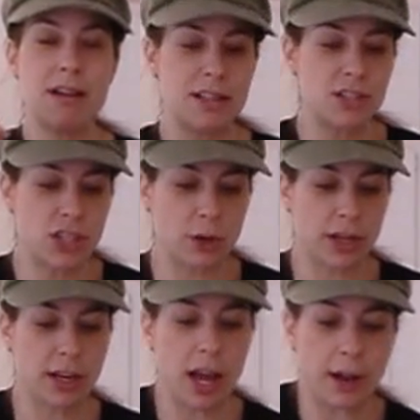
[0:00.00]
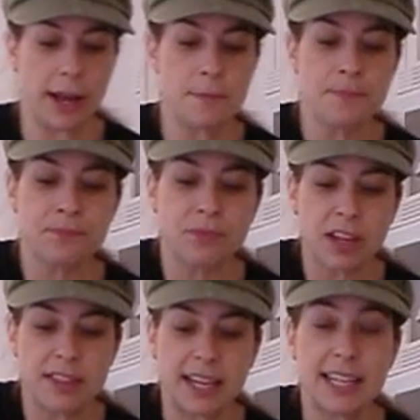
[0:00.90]
So good. Okay,
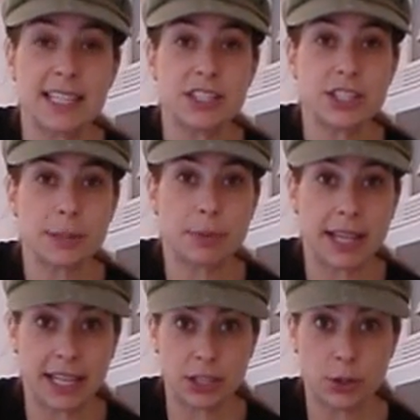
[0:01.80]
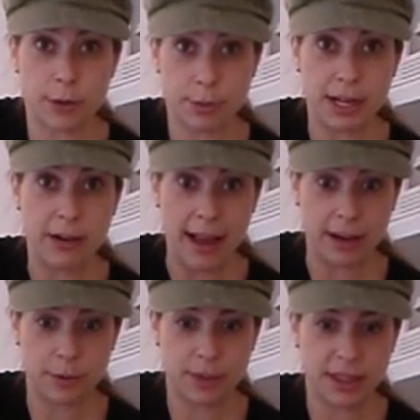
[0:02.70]
then I did just a plain shortbread
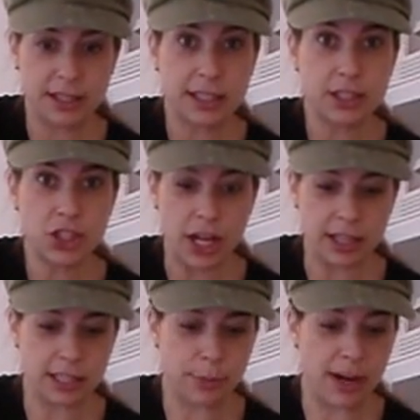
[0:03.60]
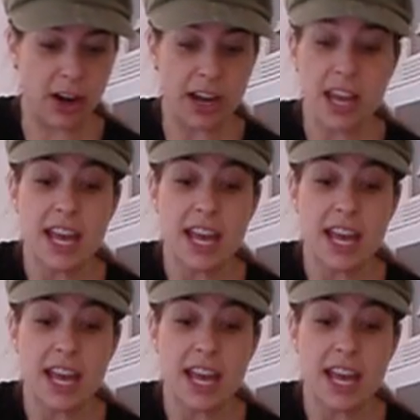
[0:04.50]
cracker with a little chocolate spread on.